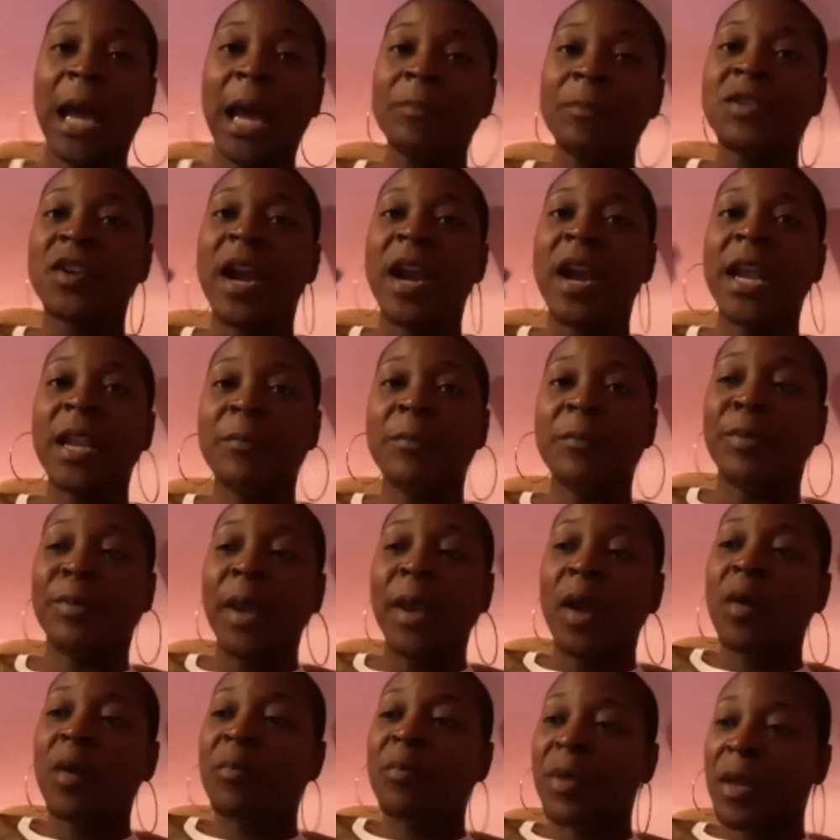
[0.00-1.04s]
I'm trying to
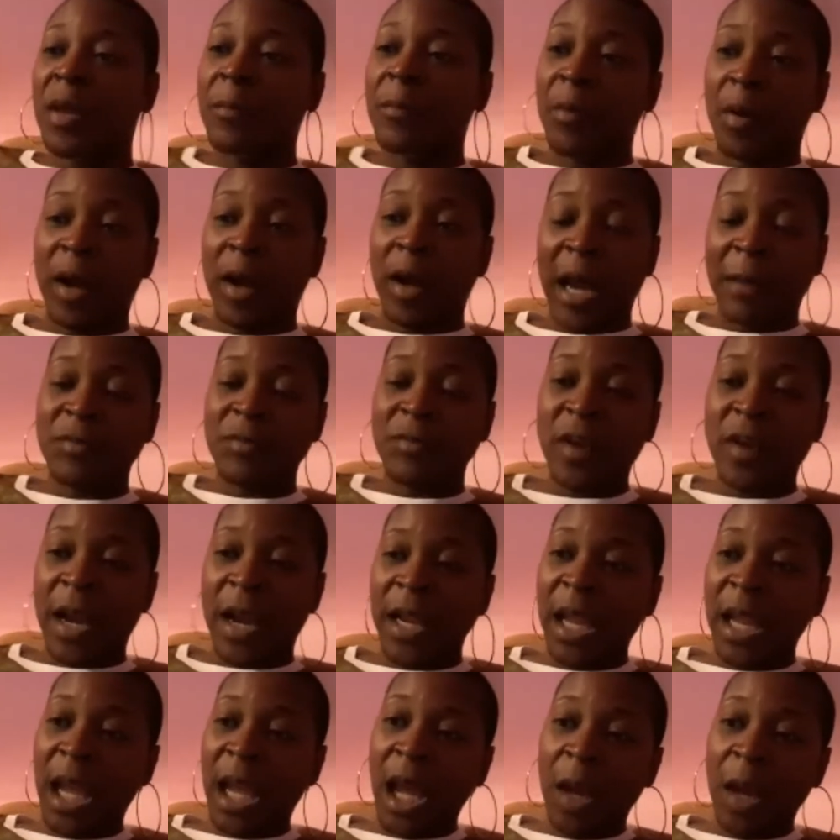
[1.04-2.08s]
build people. I'm
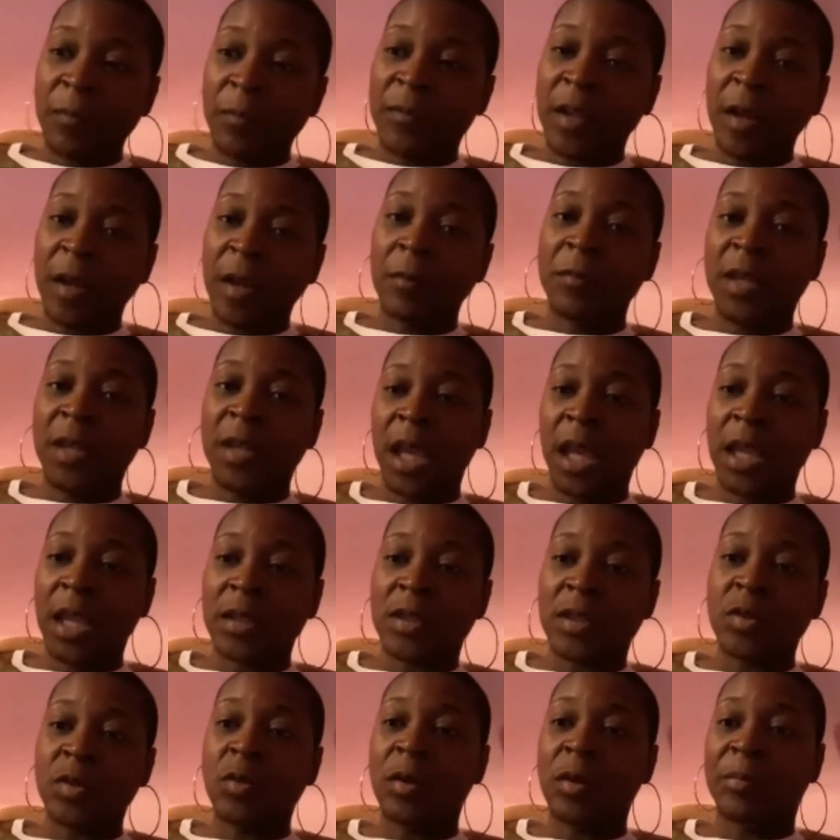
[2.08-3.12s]
trying to help them get
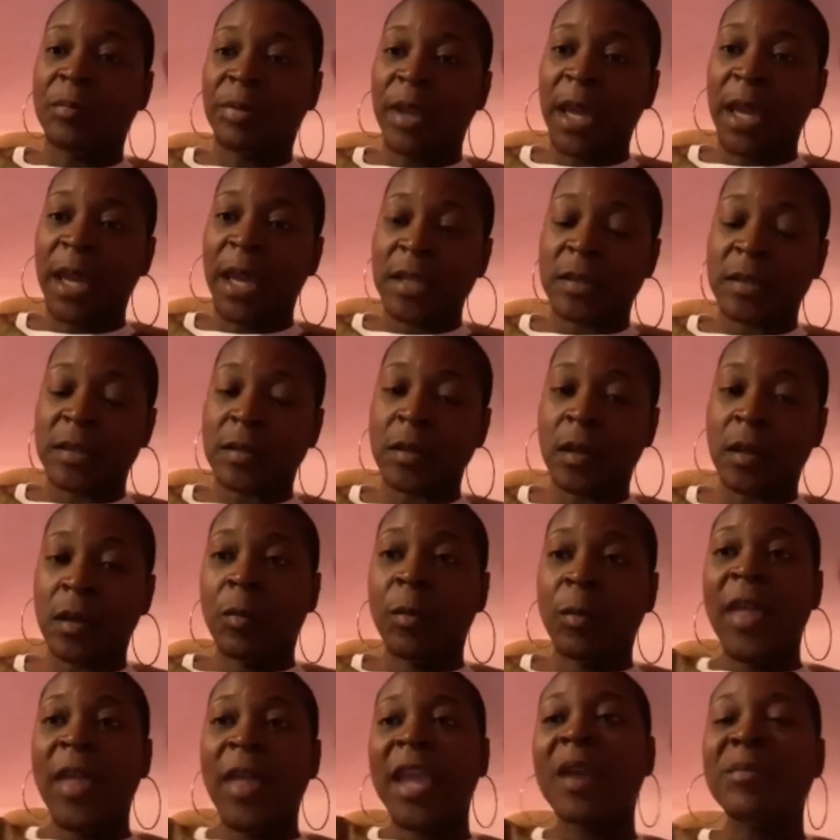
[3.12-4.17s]
to a place
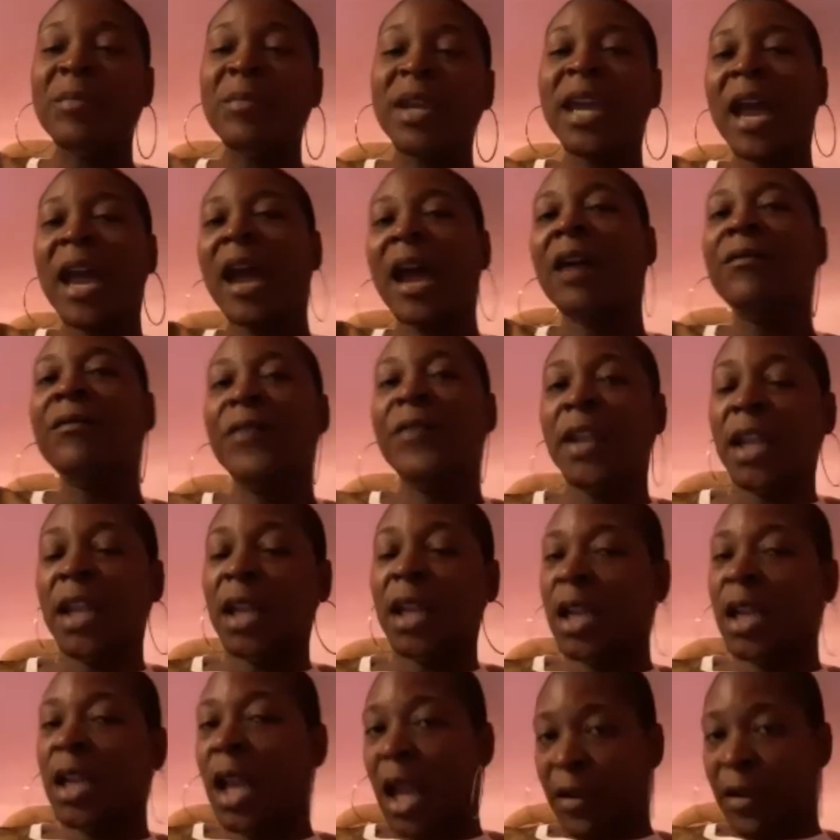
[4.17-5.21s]
where they can be confident
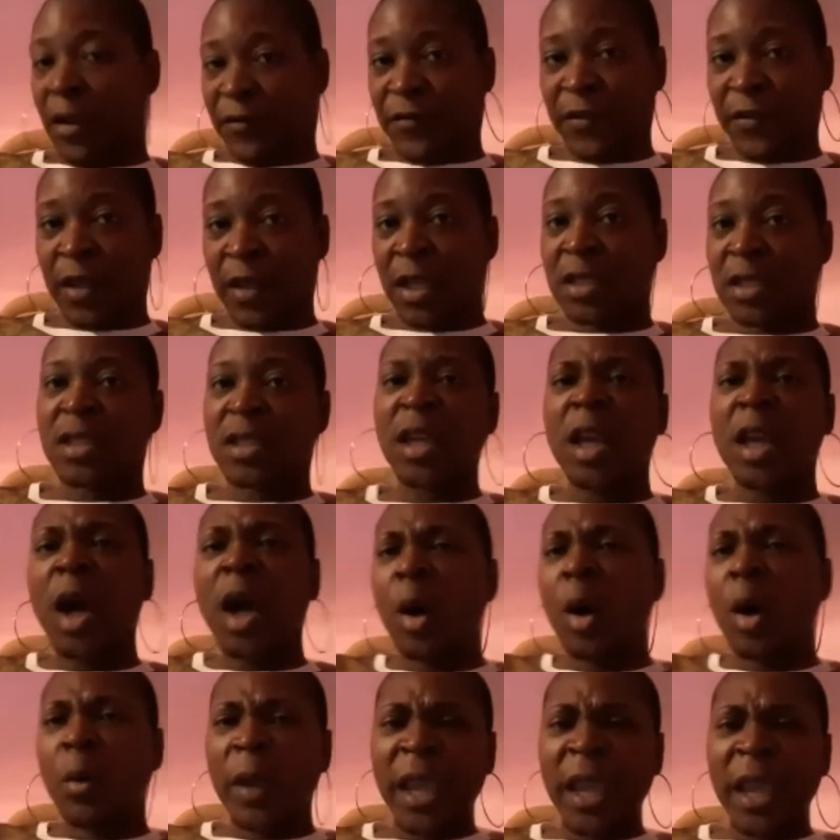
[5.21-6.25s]
enough to
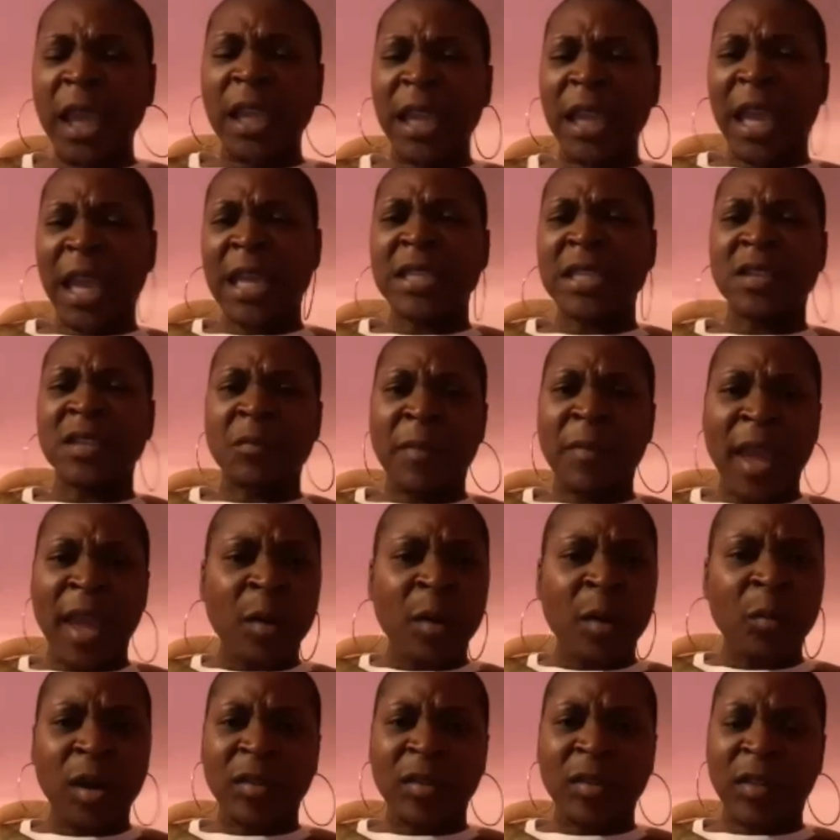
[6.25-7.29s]
go in and
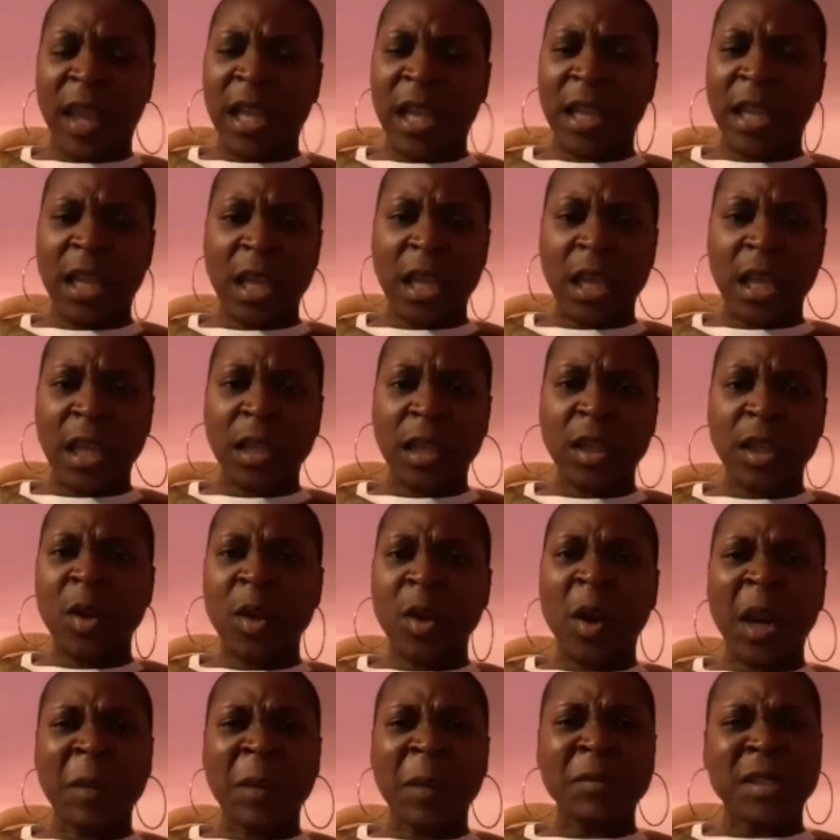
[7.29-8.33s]
demand what they need. You know
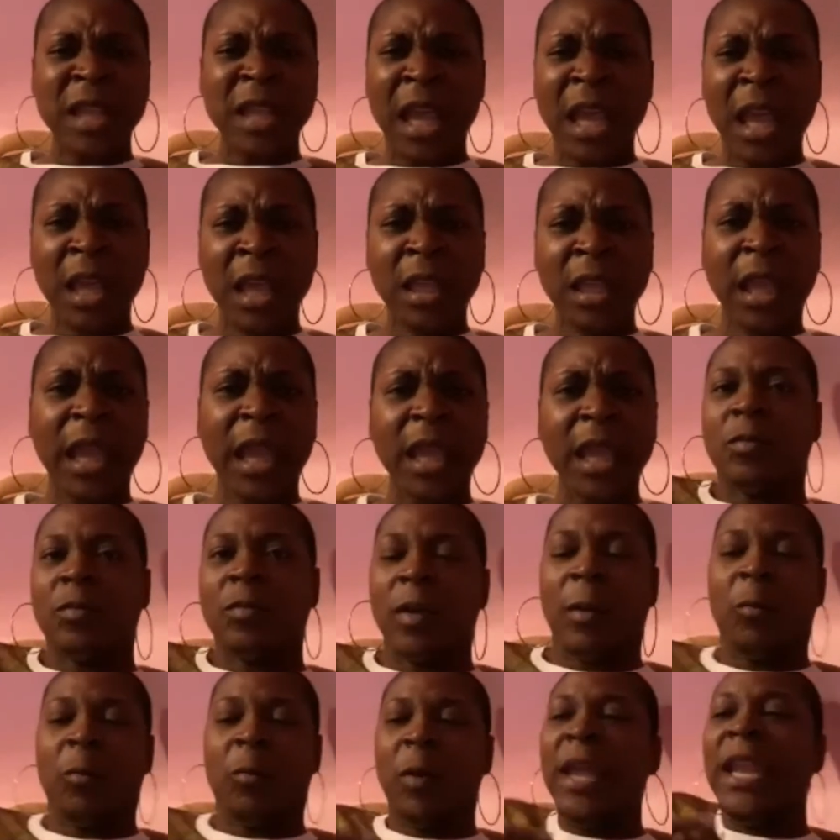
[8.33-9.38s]
what I'm saying? Like,
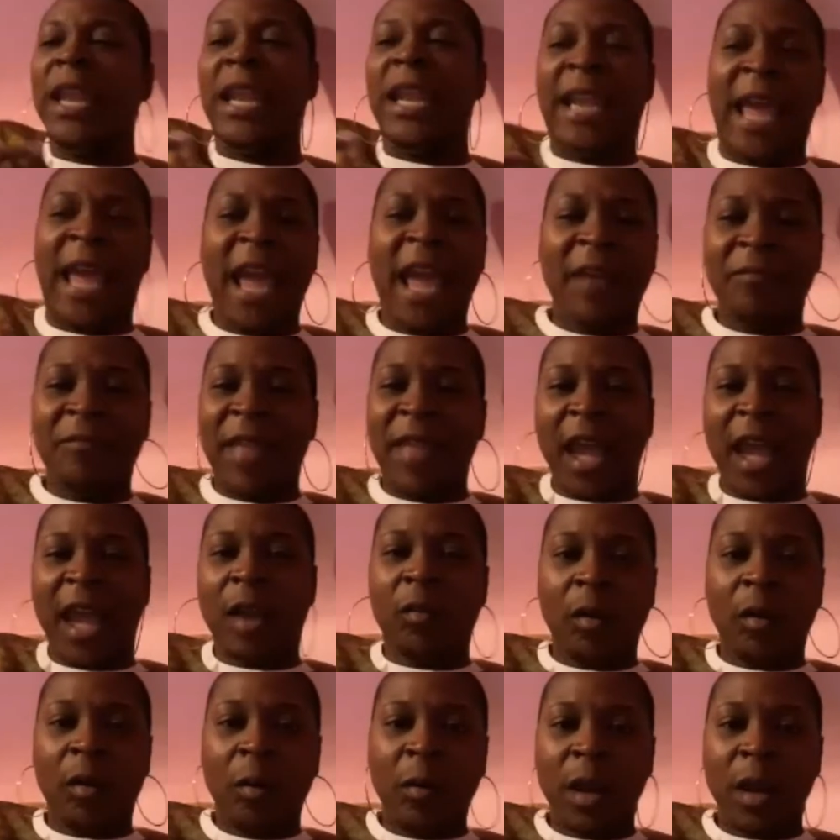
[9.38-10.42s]
we didn't have that
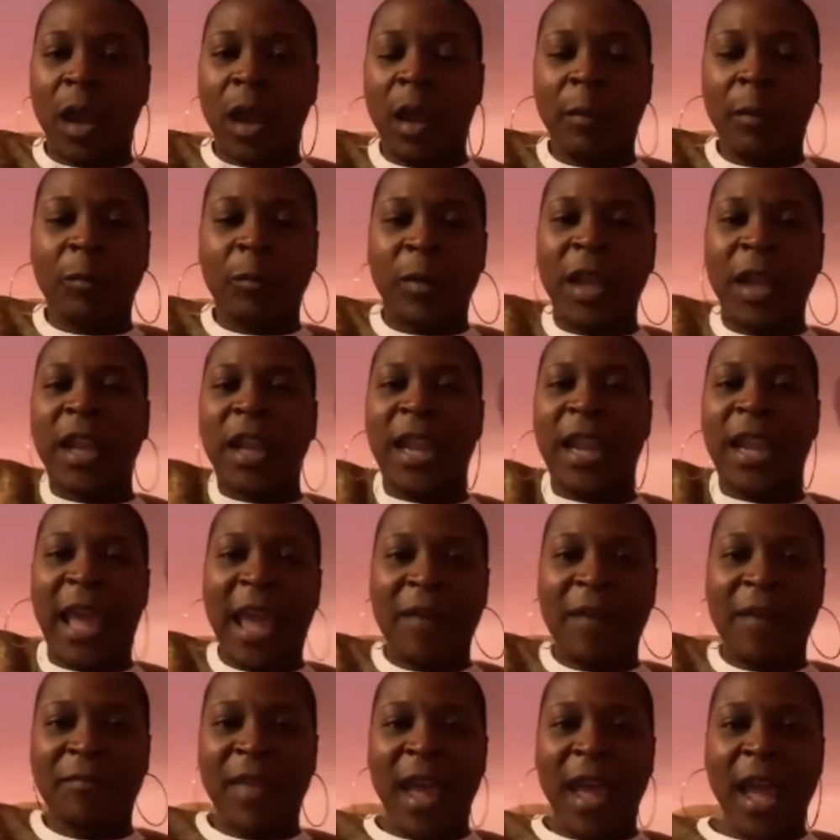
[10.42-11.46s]
growing up. We didn't
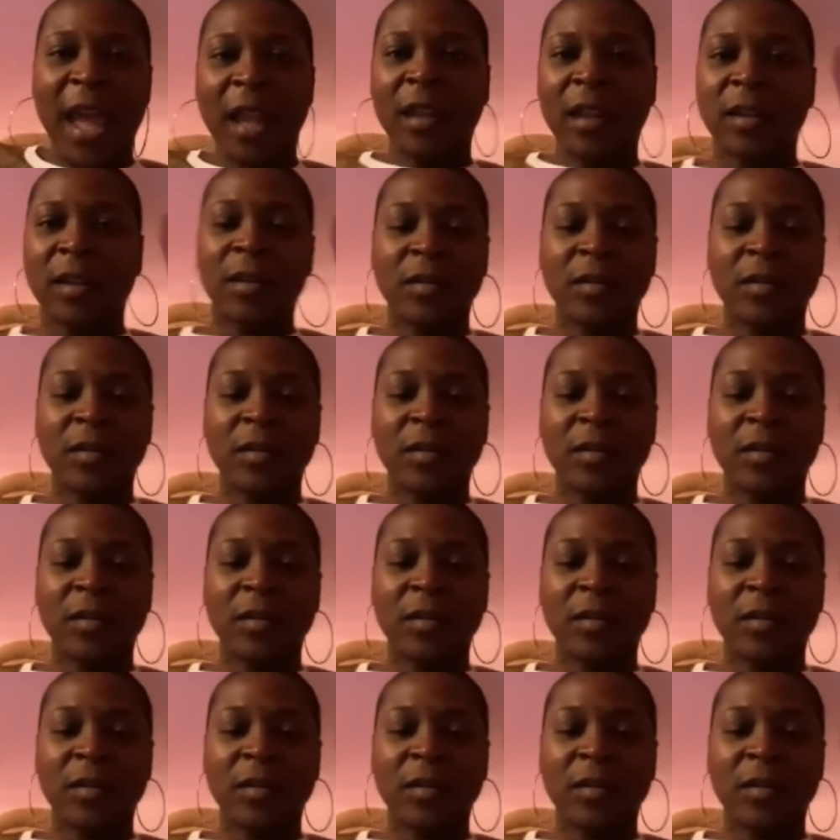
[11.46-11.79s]
have that.